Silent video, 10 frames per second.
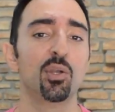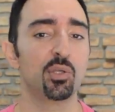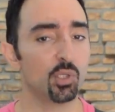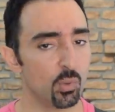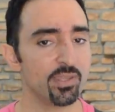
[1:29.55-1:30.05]

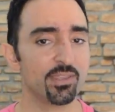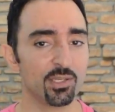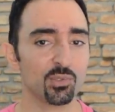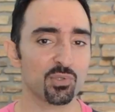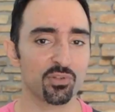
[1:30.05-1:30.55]
knowing the
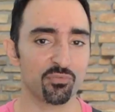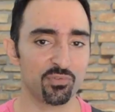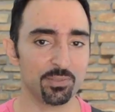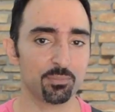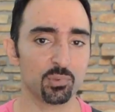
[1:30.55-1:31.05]
notes on the
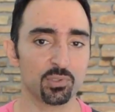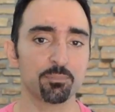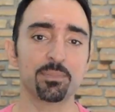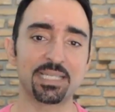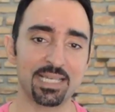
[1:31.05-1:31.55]
fretboard
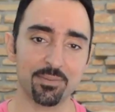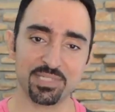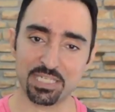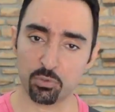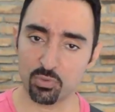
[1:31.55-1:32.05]

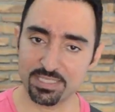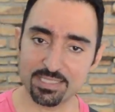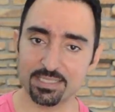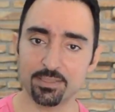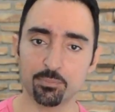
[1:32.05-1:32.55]
becomes
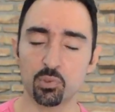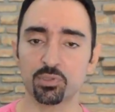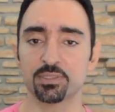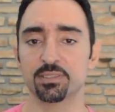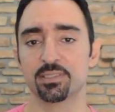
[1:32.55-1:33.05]
increasingly
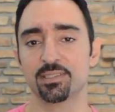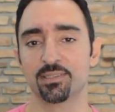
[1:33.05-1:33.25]
important.